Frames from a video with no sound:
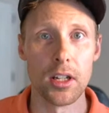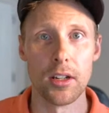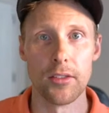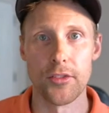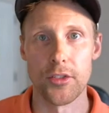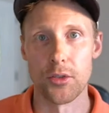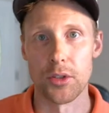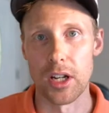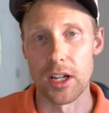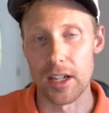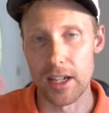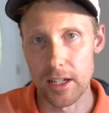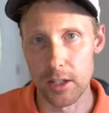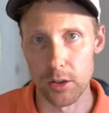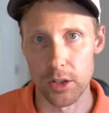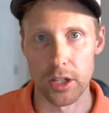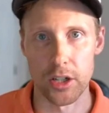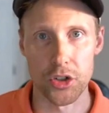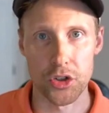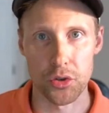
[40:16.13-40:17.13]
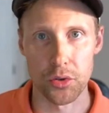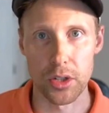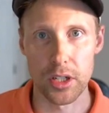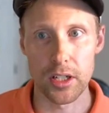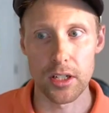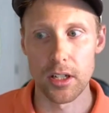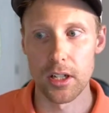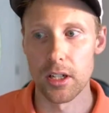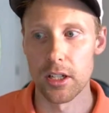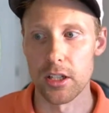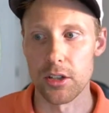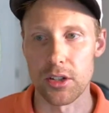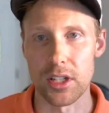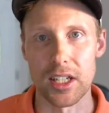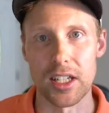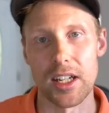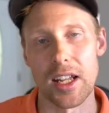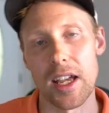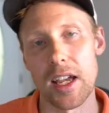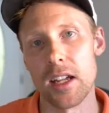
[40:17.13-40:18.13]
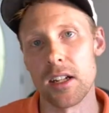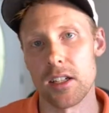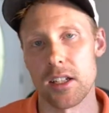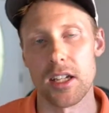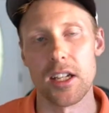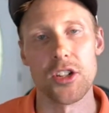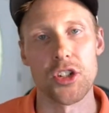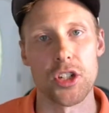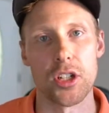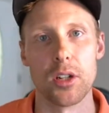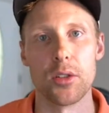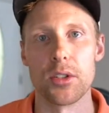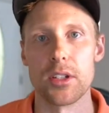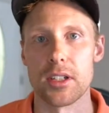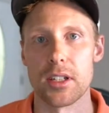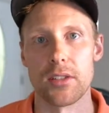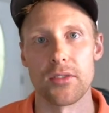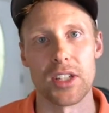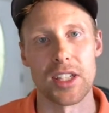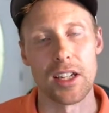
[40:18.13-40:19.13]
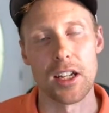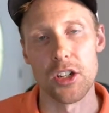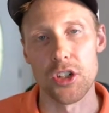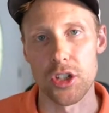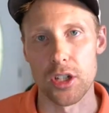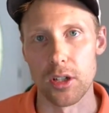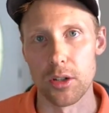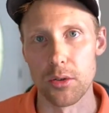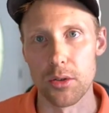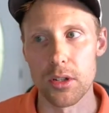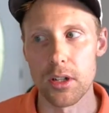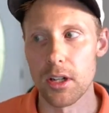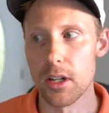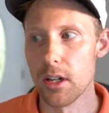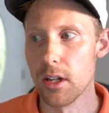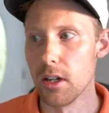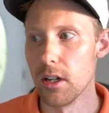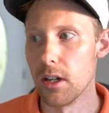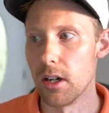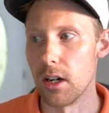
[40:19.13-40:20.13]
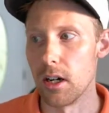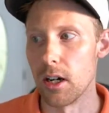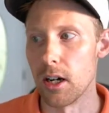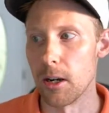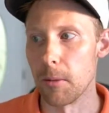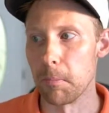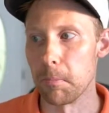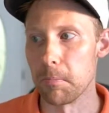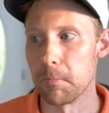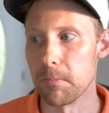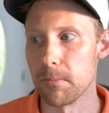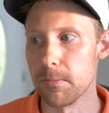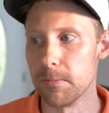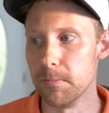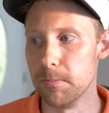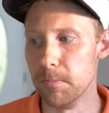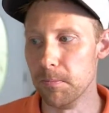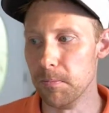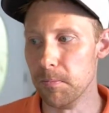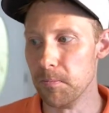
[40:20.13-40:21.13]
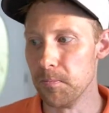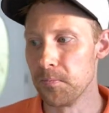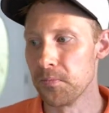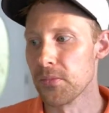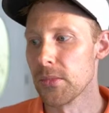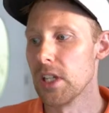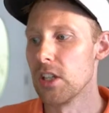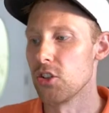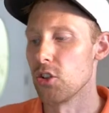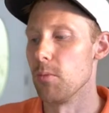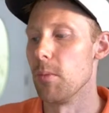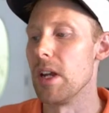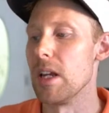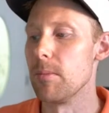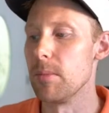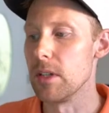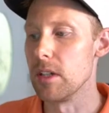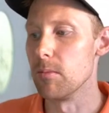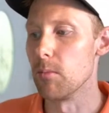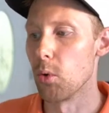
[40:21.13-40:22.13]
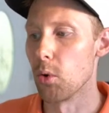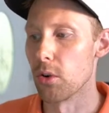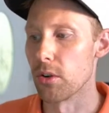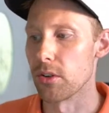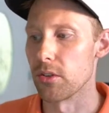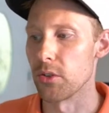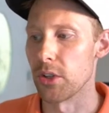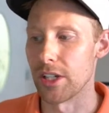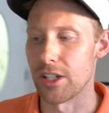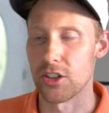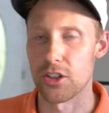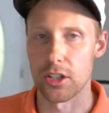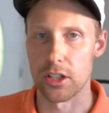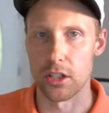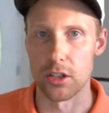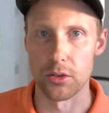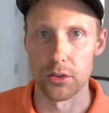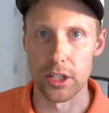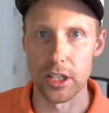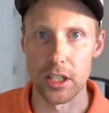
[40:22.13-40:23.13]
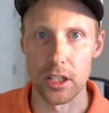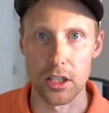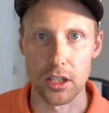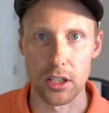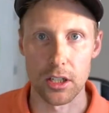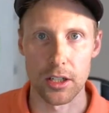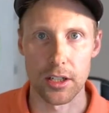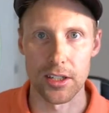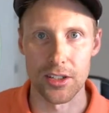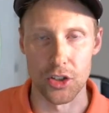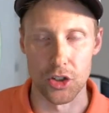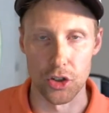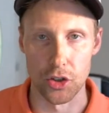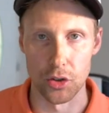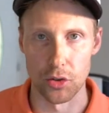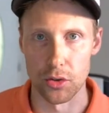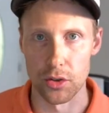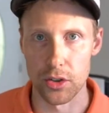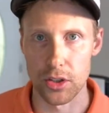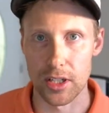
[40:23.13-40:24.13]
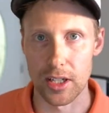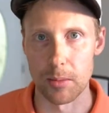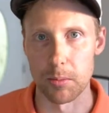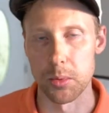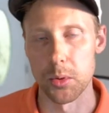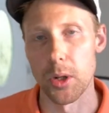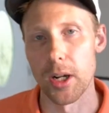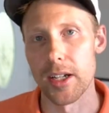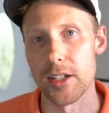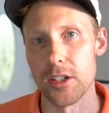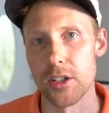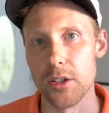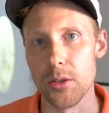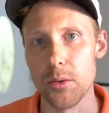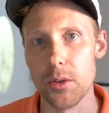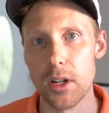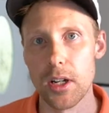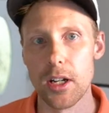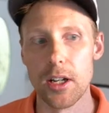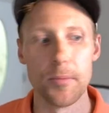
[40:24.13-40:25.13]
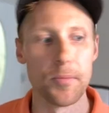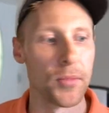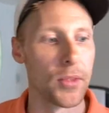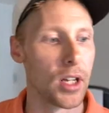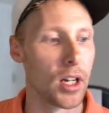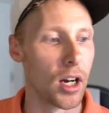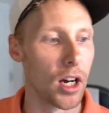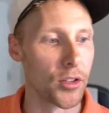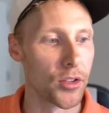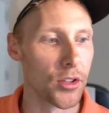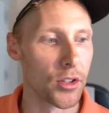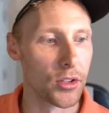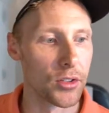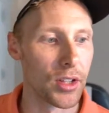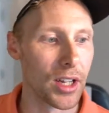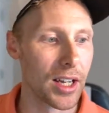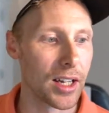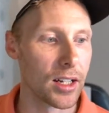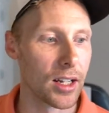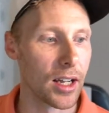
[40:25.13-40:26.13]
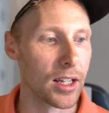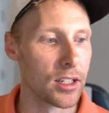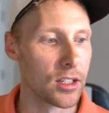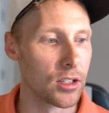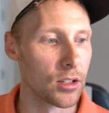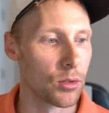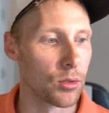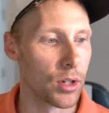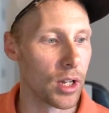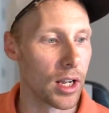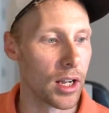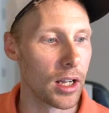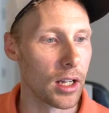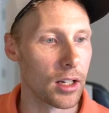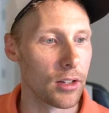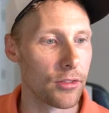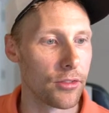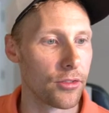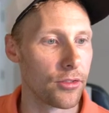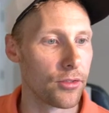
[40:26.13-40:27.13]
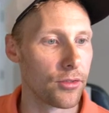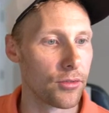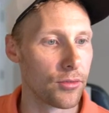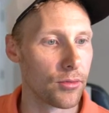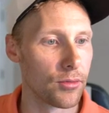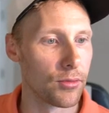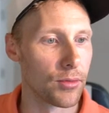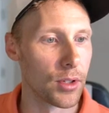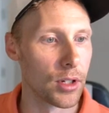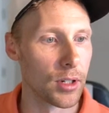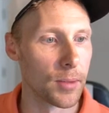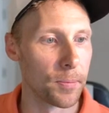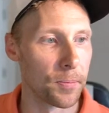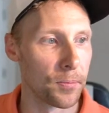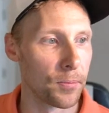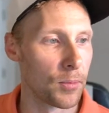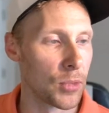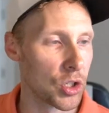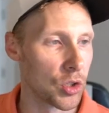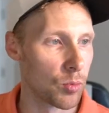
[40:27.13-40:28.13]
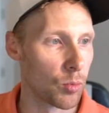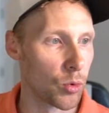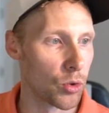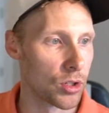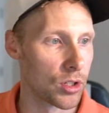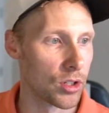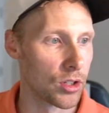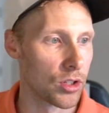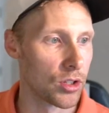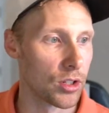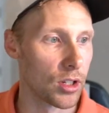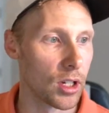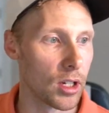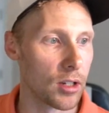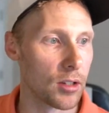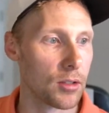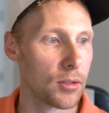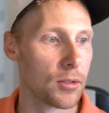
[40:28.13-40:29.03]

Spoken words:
If you're in a NATO country, you can get an N cage code instead of a cage code. There may be more like security concerns that apply to you. Other than that, I don't have much more to say.